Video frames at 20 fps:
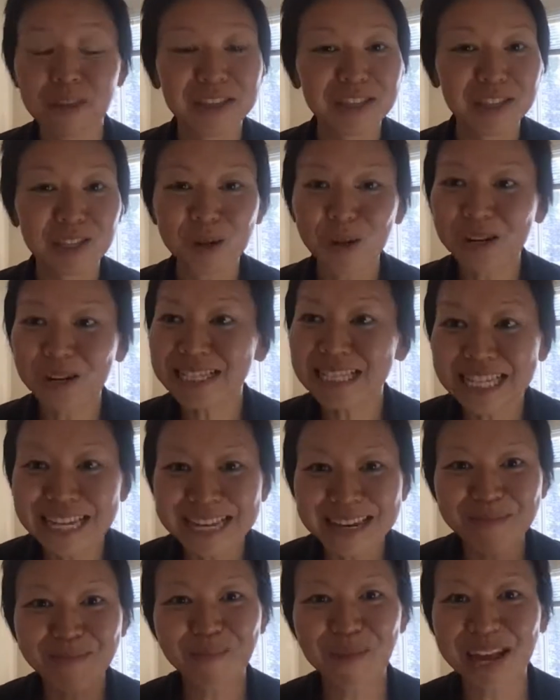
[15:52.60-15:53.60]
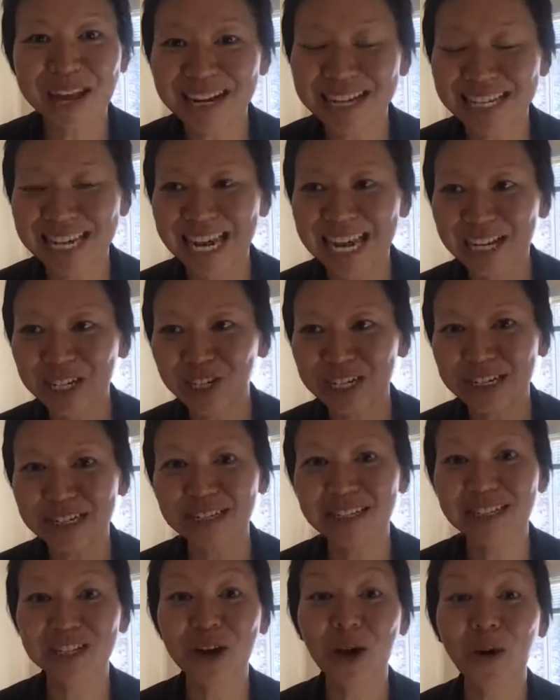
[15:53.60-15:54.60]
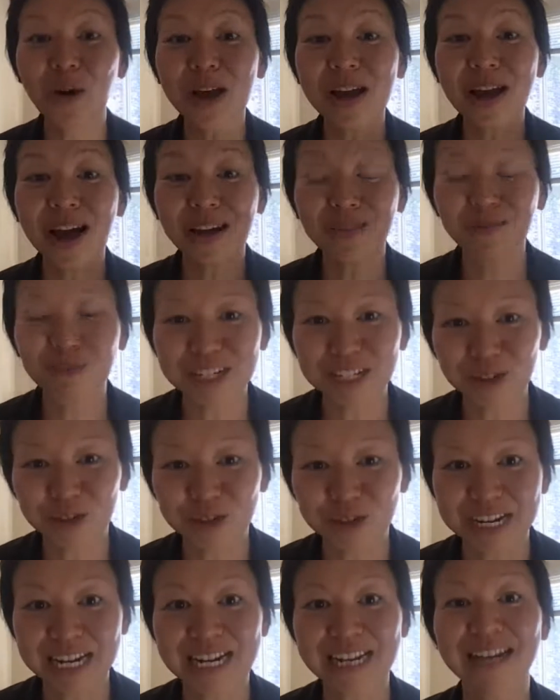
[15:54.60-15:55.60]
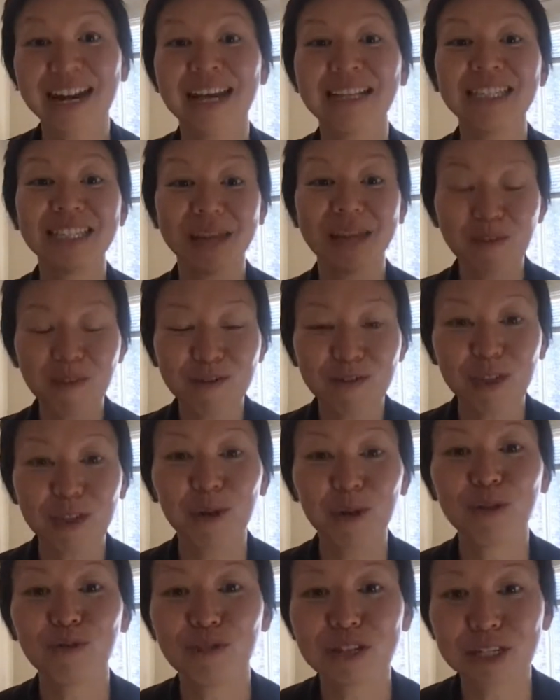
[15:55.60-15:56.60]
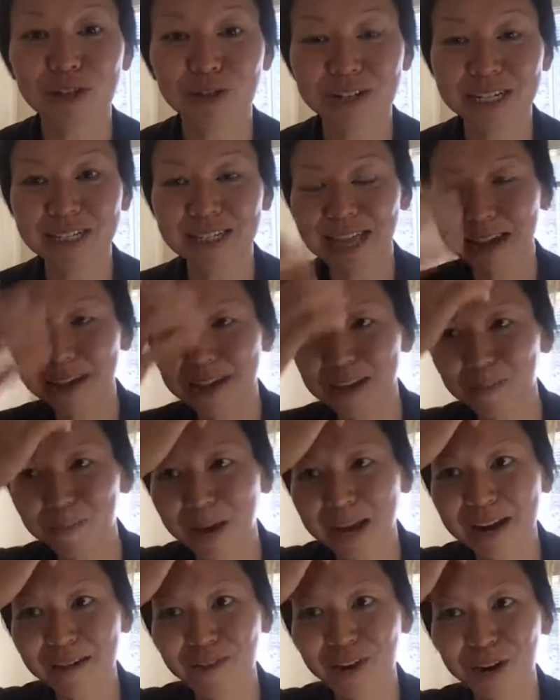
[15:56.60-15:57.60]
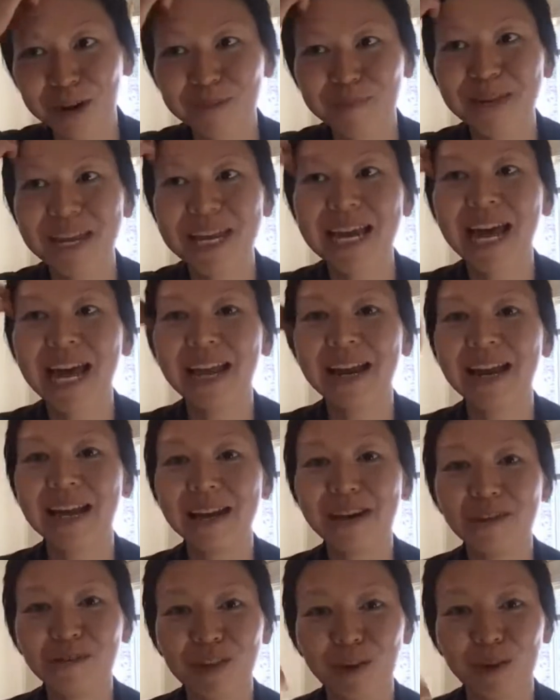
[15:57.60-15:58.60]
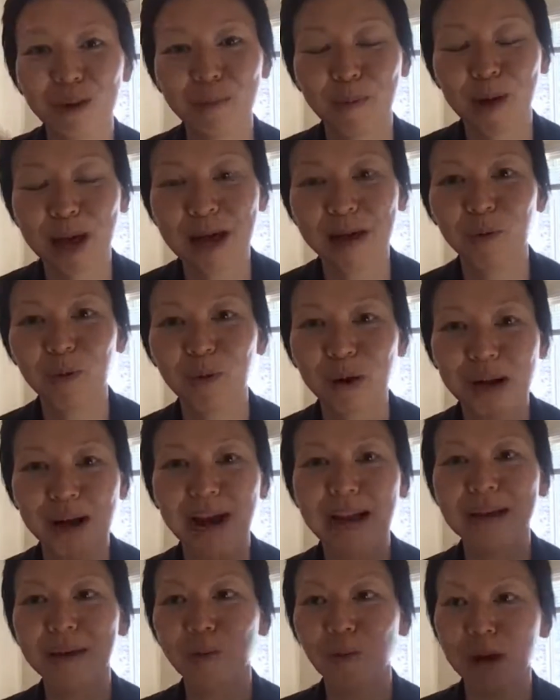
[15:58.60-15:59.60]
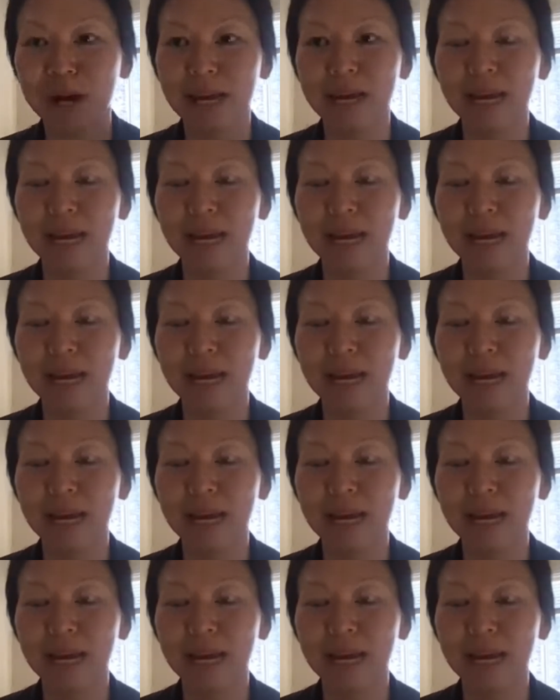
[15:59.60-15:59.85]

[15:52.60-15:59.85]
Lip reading: doing deep meditations, going on retreat, and some of those retreats that you might have heard me get interviewed about, where I went